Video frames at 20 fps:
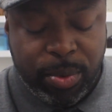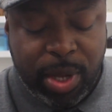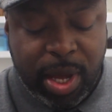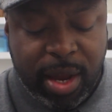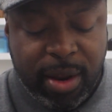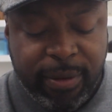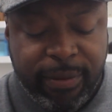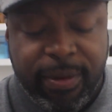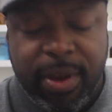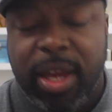
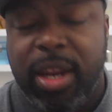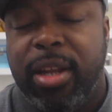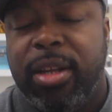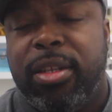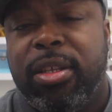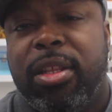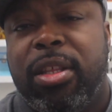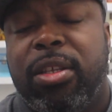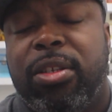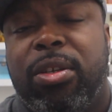kind of fed
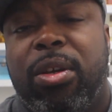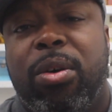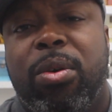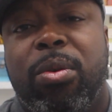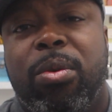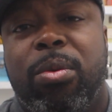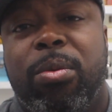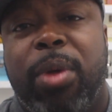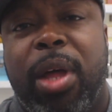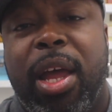into this
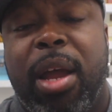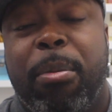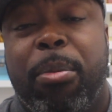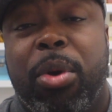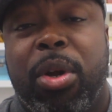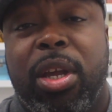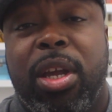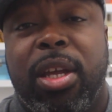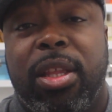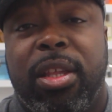whole
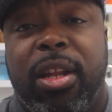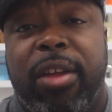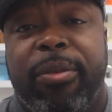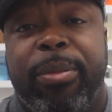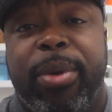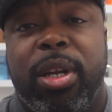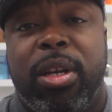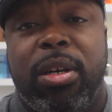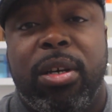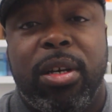amber kick that
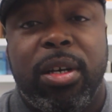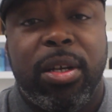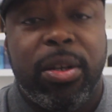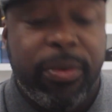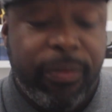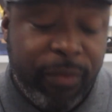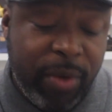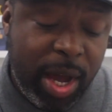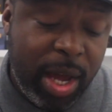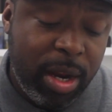I've been
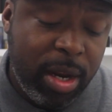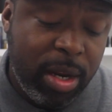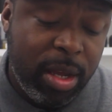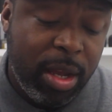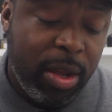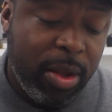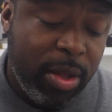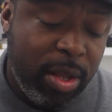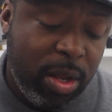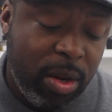on,
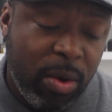finding